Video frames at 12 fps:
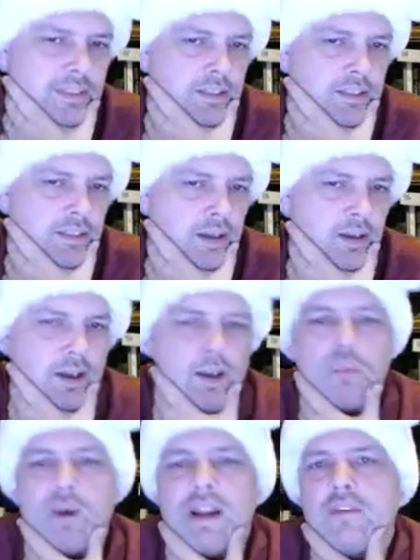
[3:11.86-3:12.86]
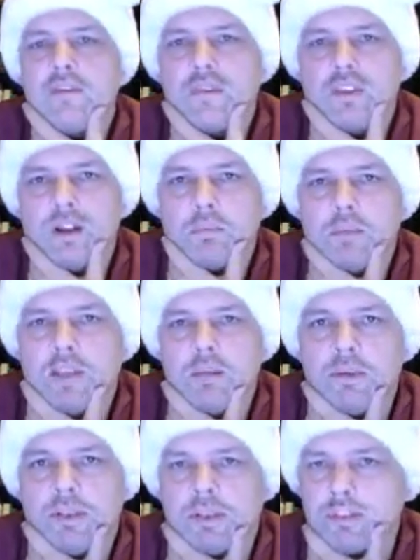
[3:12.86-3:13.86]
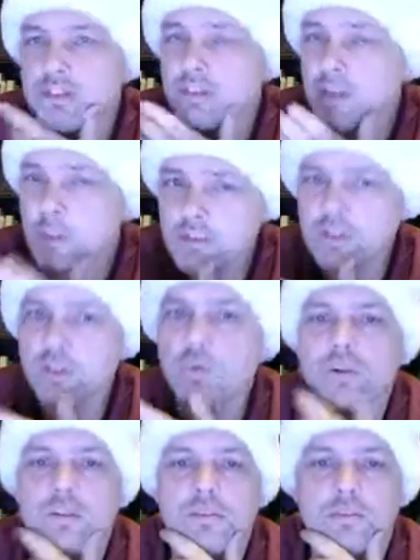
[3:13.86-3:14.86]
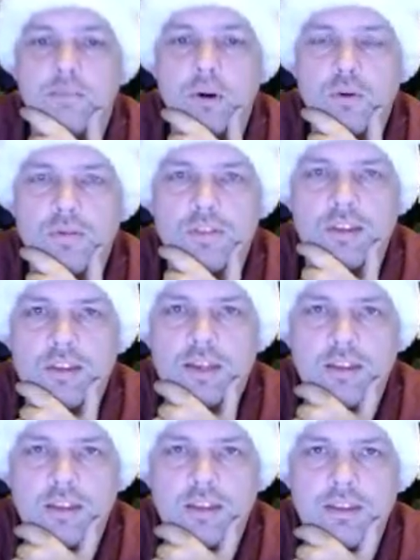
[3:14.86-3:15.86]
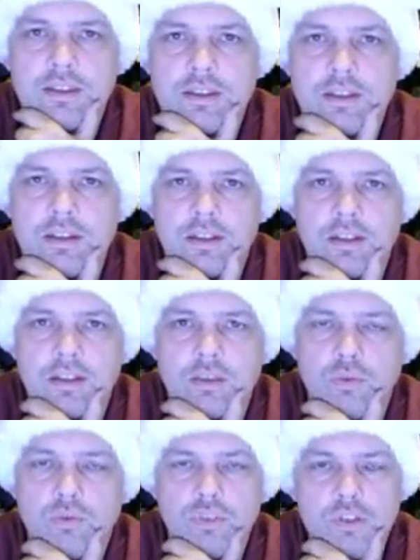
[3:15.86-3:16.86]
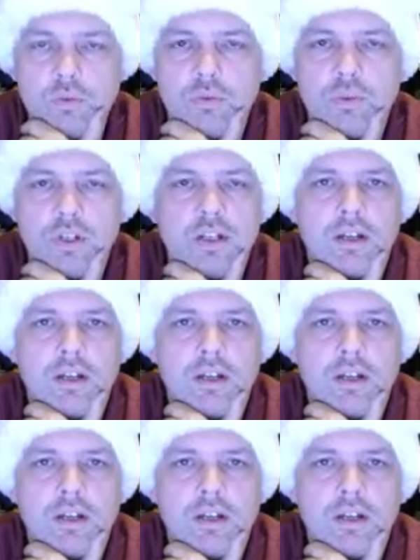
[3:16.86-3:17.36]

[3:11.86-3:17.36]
I'm waiting for the update because subsequent to posting the review,